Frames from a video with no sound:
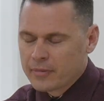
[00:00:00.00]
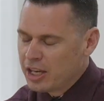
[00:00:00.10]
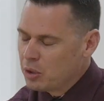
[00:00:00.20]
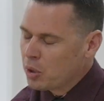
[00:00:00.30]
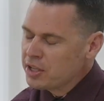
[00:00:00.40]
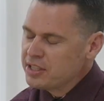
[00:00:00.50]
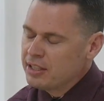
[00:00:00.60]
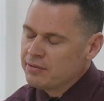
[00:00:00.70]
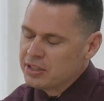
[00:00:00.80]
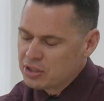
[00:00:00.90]
And it wasn't
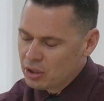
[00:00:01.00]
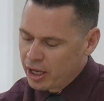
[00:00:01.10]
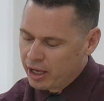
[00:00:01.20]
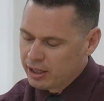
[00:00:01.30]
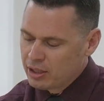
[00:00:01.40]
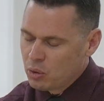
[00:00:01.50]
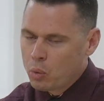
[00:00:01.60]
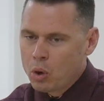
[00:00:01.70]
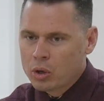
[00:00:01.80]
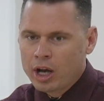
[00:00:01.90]
even until I
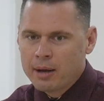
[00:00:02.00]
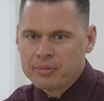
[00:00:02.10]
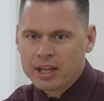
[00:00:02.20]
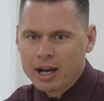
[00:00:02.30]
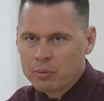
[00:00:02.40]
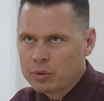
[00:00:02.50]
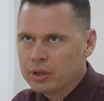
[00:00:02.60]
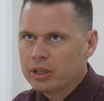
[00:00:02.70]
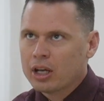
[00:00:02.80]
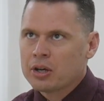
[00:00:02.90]
woke up that I
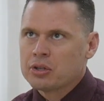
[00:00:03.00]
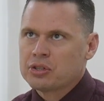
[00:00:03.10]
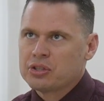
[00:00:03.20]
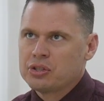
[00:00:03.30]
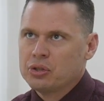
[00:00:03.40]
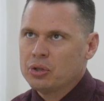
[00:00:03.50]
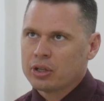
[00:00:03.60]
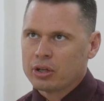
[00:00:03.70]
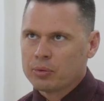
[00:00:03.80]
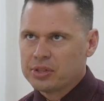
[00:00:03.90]
really understood
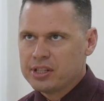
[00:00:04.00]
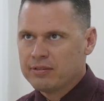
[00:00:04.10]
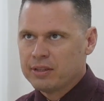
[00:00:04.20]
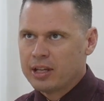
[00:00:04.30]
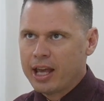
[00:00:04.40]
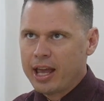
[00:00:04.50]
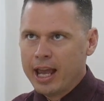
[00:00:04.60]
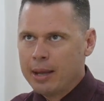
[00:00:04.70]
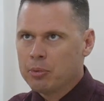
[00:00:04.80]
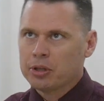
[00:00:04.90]
or was even
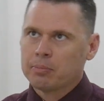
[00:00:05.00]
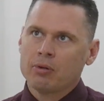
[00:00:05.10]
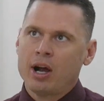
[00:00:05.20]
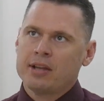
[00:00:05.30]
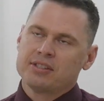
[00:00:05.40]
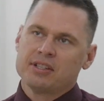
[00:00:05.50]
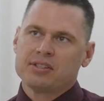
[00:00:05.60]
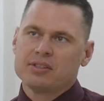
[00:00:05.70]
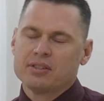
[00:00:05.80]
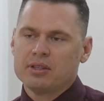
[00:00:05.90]
able to
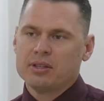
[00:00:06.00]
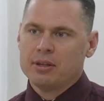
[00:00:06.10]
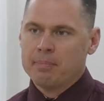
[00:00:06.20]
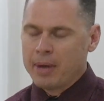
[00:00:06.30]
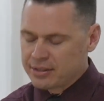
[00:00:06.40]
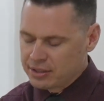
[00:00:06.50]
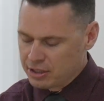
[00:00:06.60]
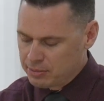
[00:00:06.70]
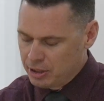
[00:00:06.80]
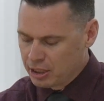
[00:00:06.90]
process the
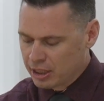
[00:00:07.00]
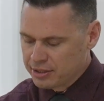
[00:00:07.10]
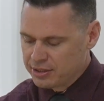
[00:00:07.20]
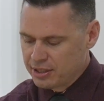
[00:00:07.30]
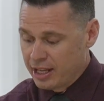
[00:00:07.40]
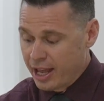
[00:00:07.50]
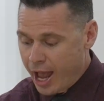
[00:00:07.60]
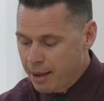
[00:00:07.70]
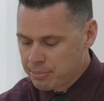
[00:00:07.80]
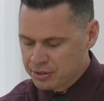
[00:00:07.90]
message, because it
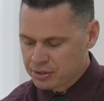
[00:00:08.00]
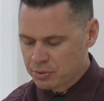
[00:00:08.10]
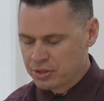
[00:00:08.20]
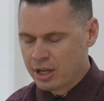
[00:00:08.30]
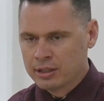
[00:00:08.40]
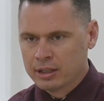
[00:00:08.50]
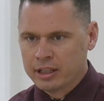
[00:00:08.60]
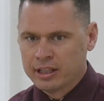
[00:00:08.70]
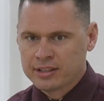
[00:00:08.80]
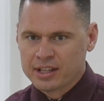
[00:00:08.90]
happened so
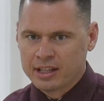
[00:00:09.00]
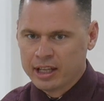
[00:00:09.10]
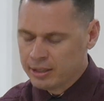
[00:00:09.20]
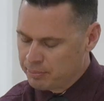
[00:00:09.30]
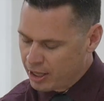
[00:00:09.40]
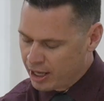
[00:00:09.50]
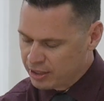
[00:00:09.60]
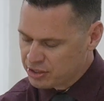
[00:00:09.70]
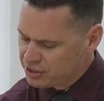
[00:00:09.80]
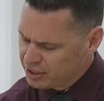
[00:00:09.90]
suddenly as I laid in
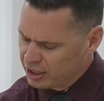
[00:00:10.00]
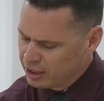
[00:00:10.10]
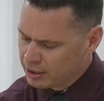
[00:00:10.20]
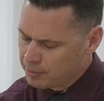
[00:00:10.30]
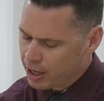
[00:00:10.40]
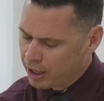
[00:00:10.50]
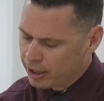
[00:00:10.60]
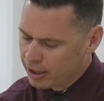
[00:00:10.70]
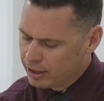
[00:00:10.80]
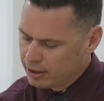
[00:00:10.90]
bed just thinking about
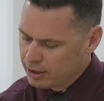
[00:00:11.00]
it.